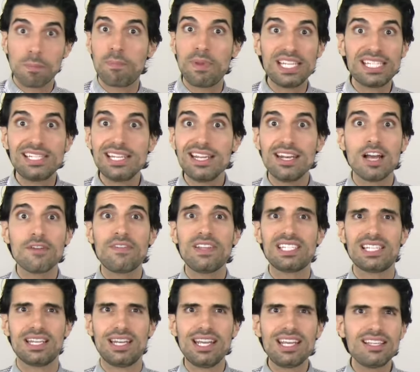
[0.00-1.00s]
busy enough
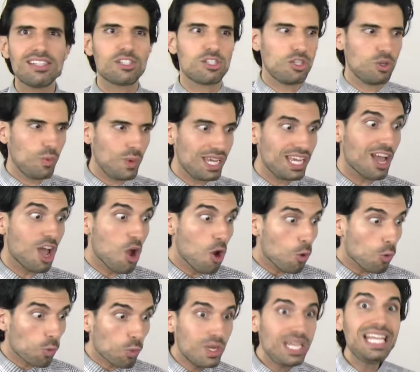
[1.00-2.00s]
as it is. Do we
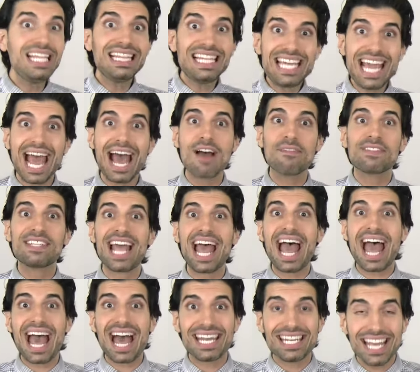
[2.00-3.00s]
really have to
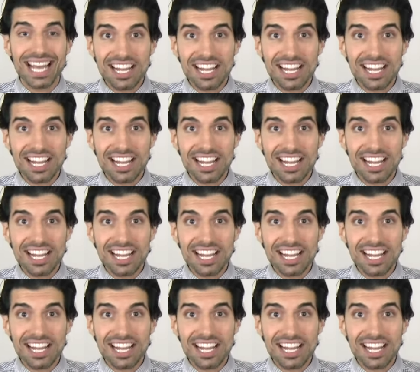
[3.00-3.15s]
add